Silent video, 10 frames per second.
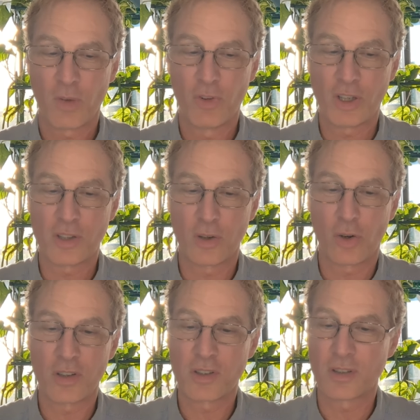fix the
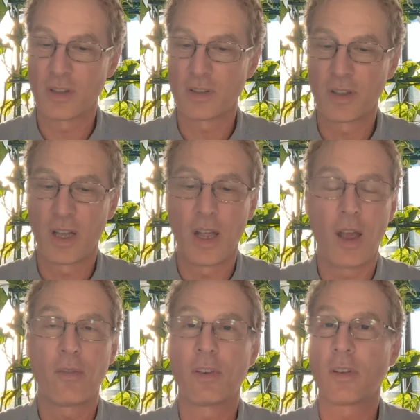narcissist. They
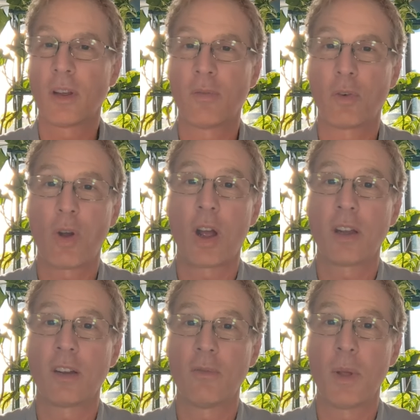have a, a
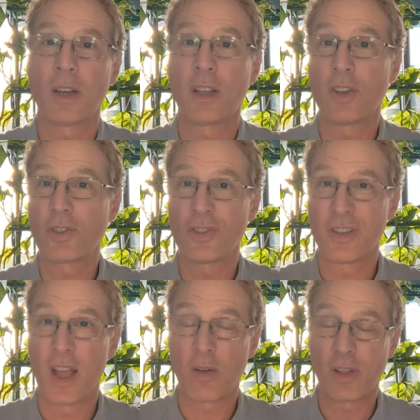variety of
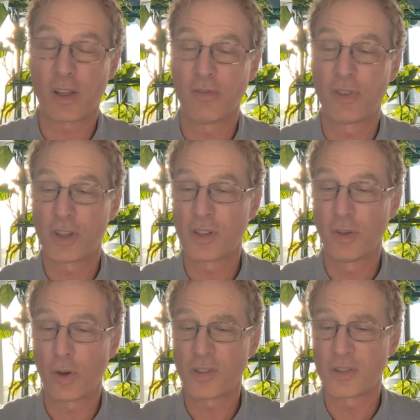medications now that can fix the
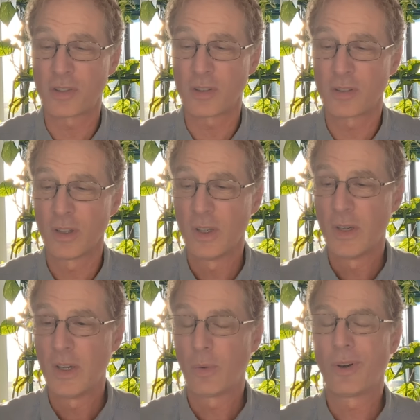narcissist
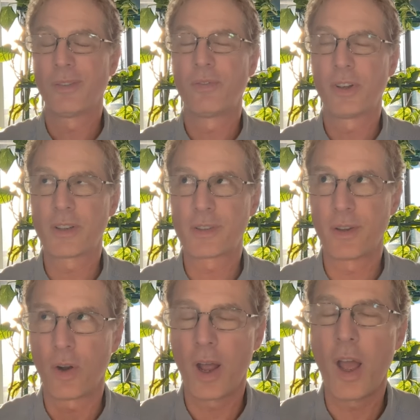well, fix
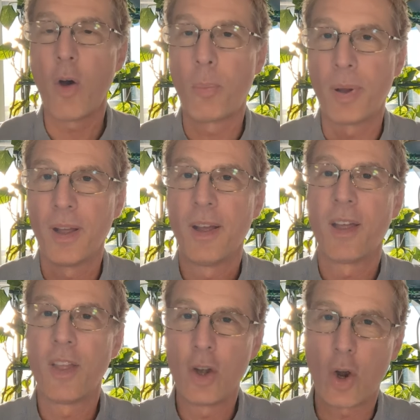the help
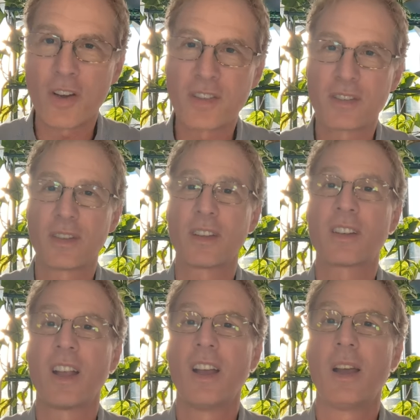the
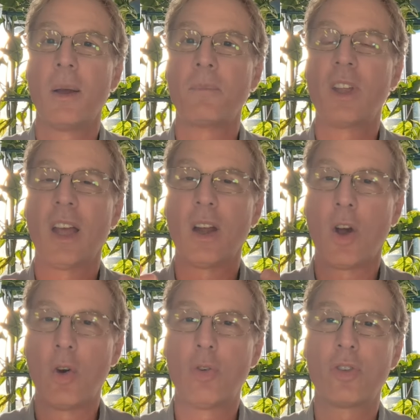narcissist get
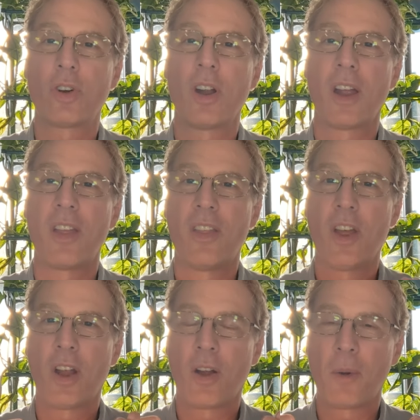over
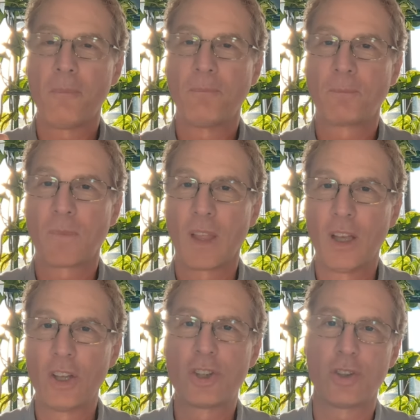their
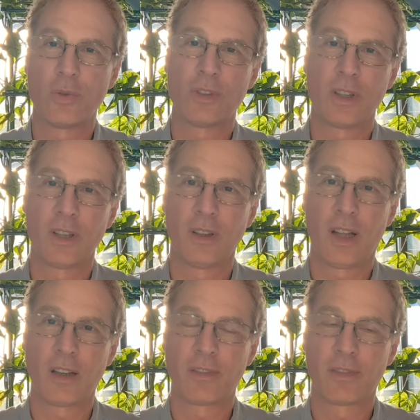issues in
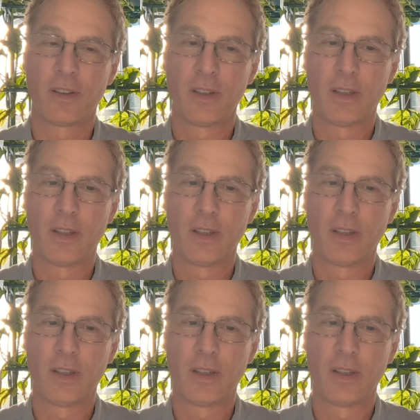life,